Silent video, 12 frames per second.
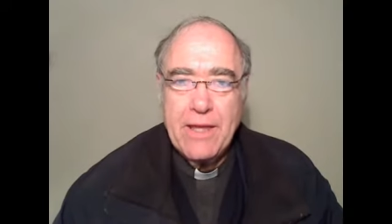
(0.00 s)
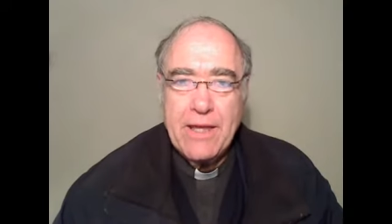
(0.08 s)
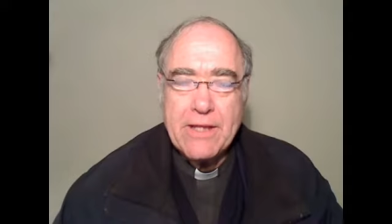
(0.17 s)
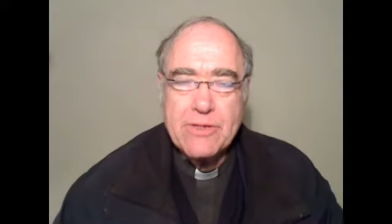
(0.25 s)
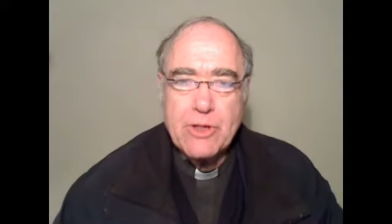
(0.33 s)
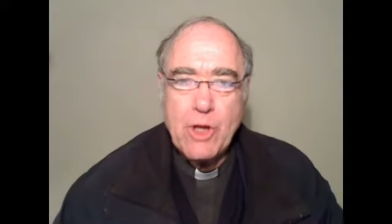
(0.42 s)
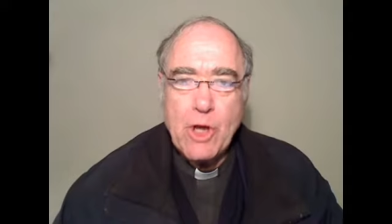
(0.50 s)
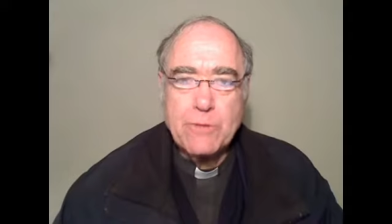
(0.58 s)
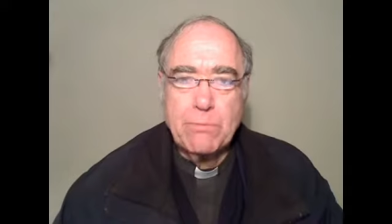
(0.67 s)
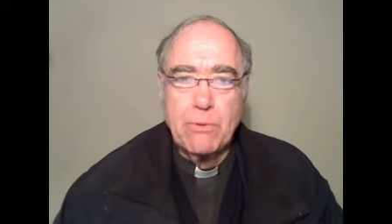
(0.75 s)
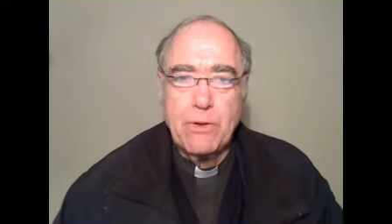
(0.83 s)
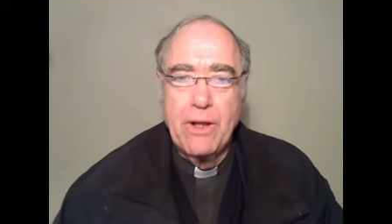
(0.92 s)
It's the
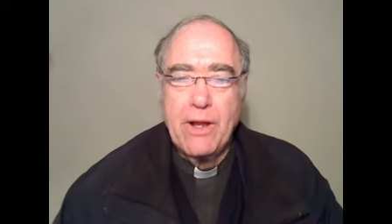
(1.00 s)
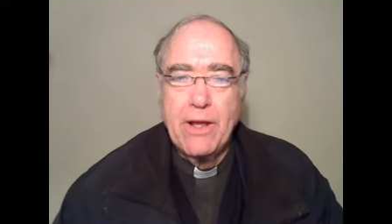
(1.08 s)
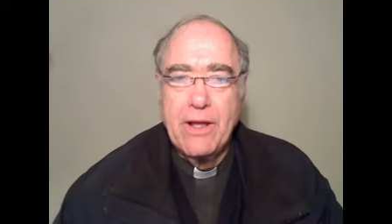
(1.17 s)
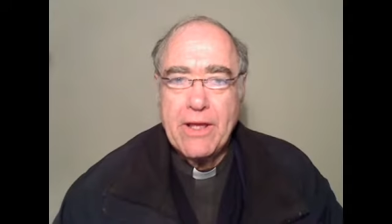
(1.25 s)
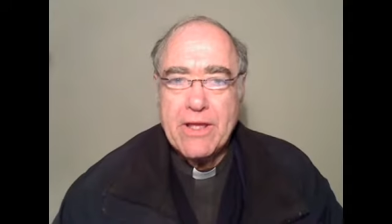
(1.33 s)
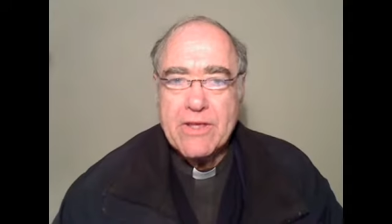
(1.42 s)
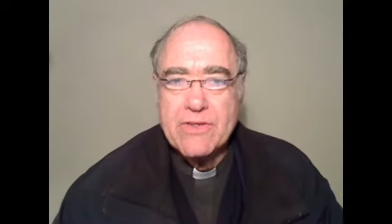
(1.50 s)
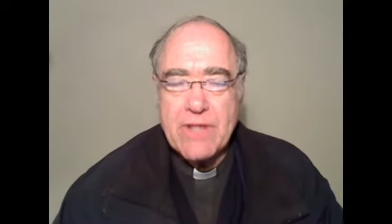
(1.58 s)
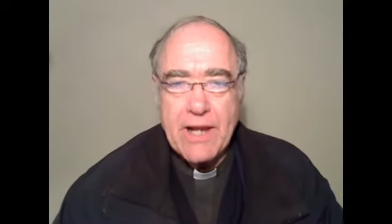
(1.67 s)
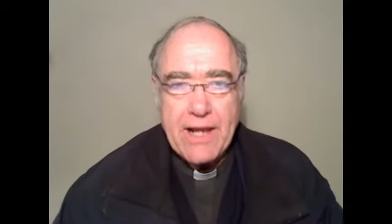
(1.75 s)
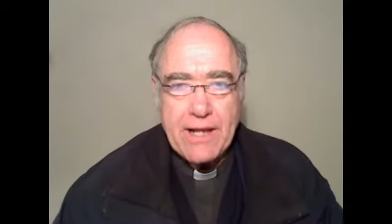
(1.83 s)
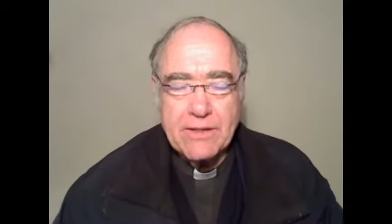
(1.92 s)
Gospel
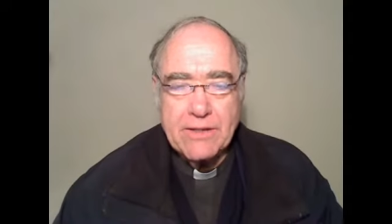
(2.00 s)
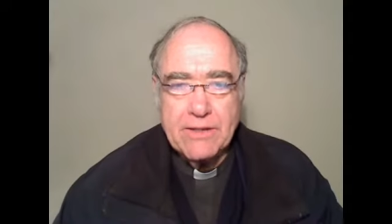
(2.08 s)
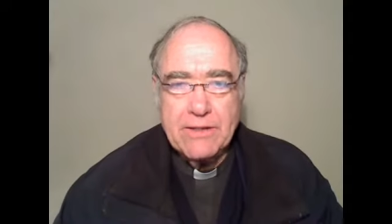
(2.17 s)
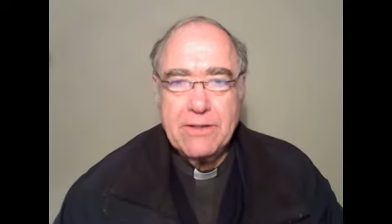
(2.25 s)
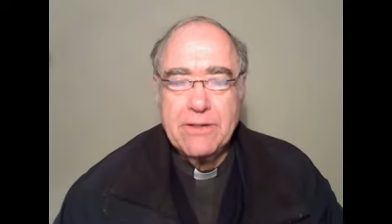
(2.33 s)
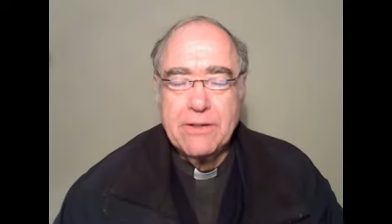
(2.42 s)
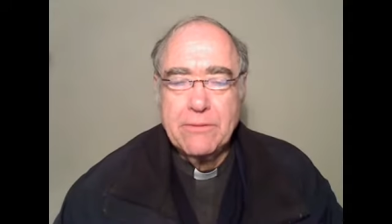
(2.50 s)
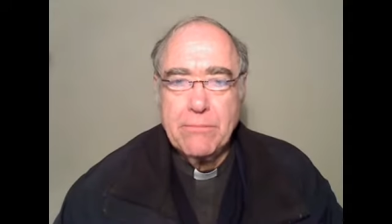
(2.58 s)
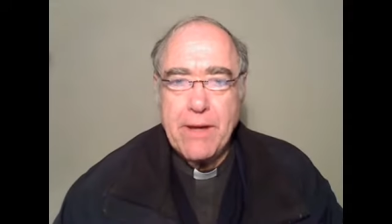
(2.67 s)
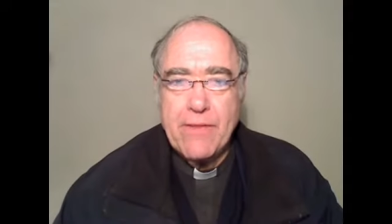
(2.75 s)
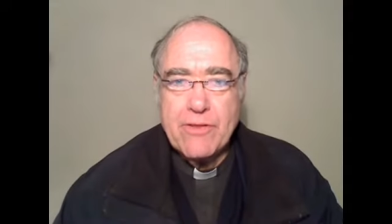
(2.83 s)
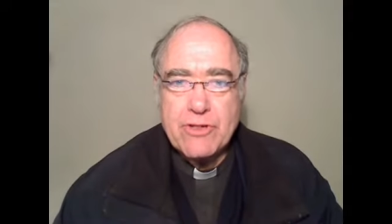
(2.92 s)
selected
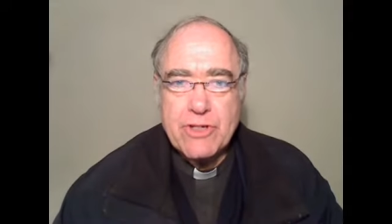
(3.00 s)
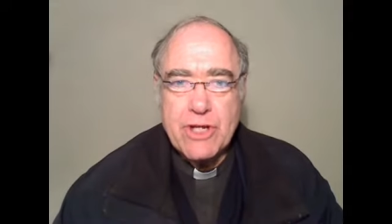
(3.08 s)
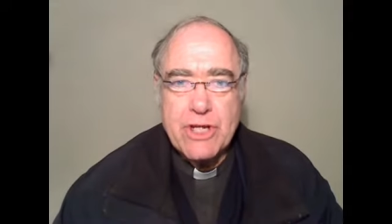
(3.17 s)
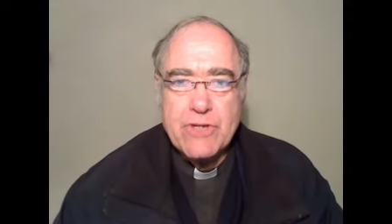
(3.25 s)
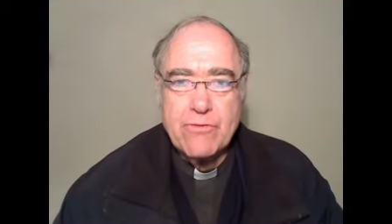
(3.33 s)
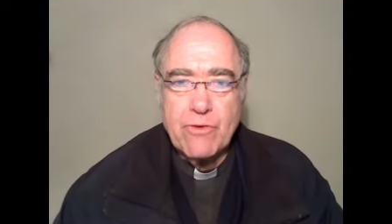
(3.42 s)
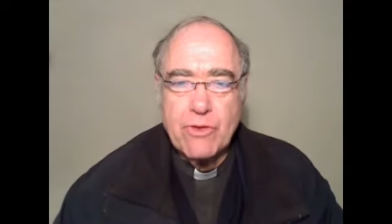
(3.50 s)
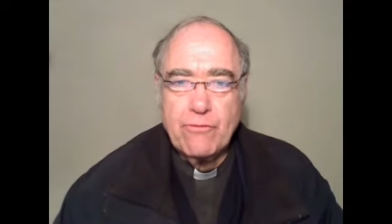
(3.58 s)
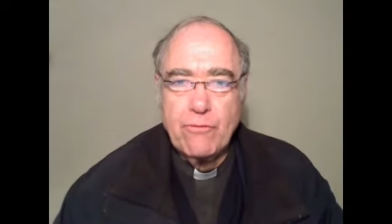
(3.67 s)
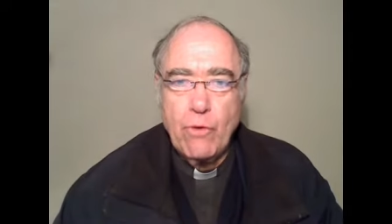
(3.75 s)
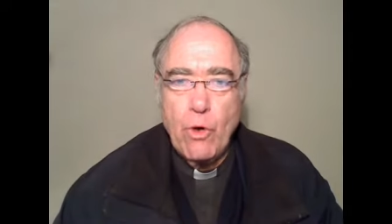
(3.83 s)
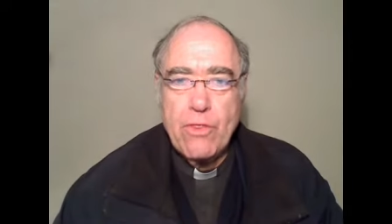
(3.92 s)
by the Church for the
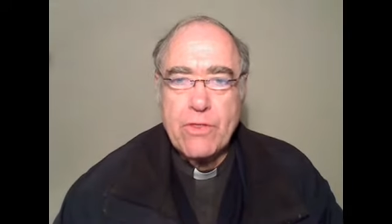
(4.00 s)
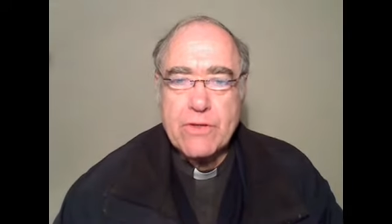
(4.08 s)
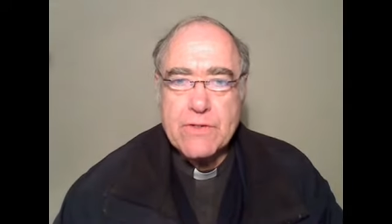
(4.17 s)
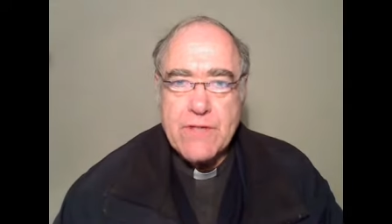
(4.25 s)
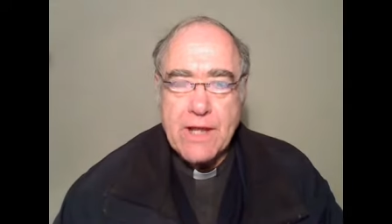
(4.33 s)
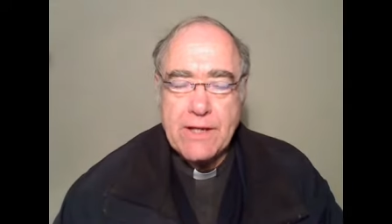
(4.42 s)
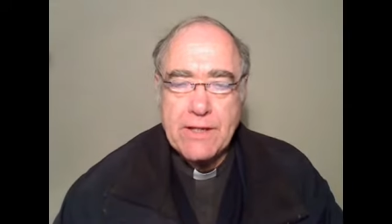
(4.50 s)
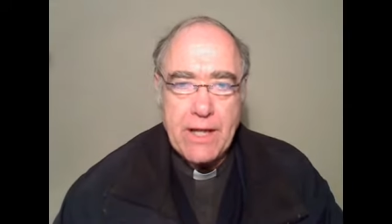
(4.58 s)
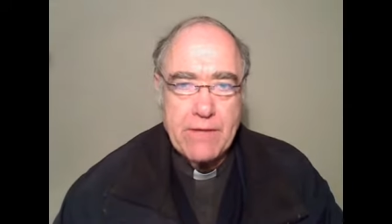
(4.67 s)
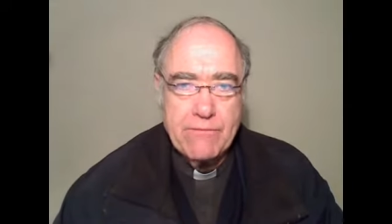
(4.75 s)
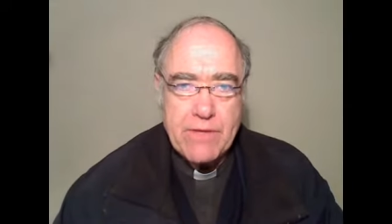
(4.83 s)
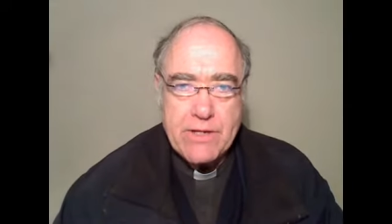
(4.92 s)
fourth Sunday
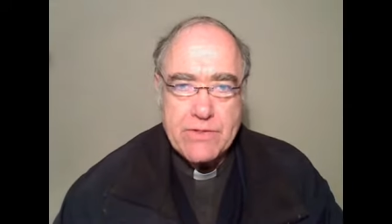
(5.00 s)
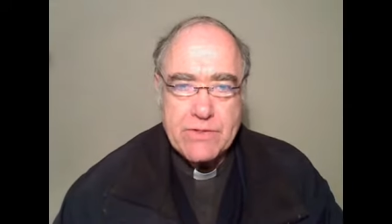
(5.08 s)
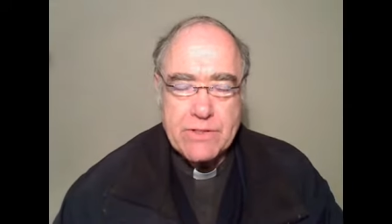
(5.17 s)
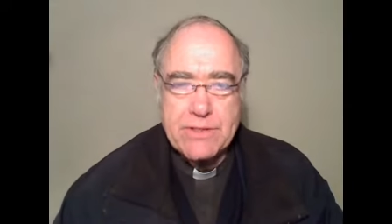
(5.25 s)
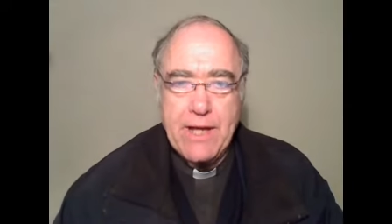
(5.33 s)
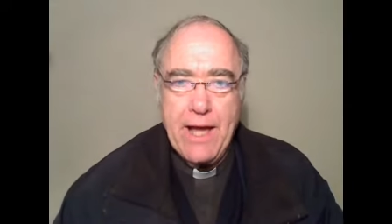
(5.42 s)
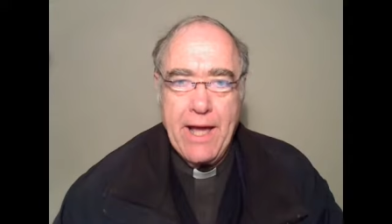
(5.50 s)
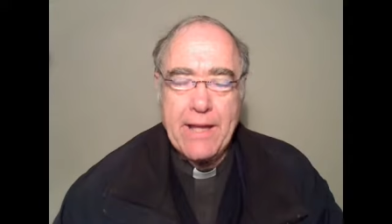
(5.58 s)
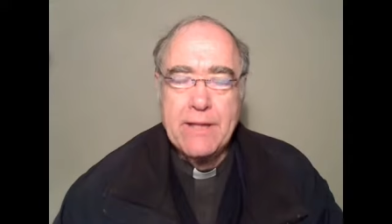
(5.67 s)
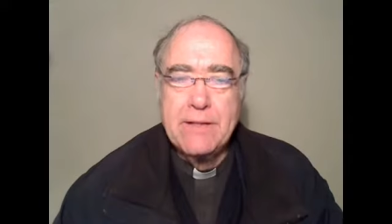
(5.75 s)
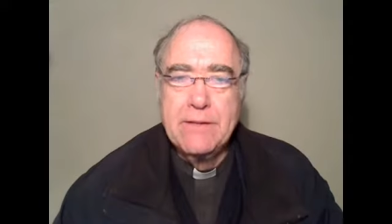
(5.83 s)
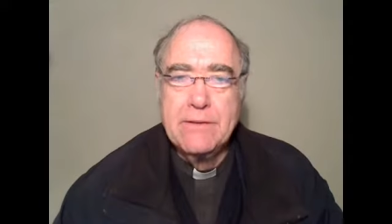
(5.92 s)
of
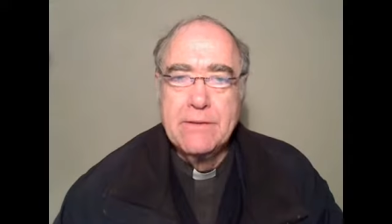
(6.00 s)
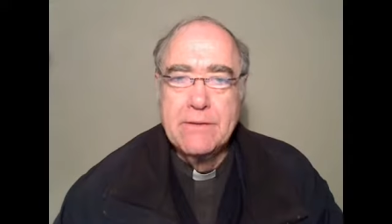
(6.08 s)
Eastertide,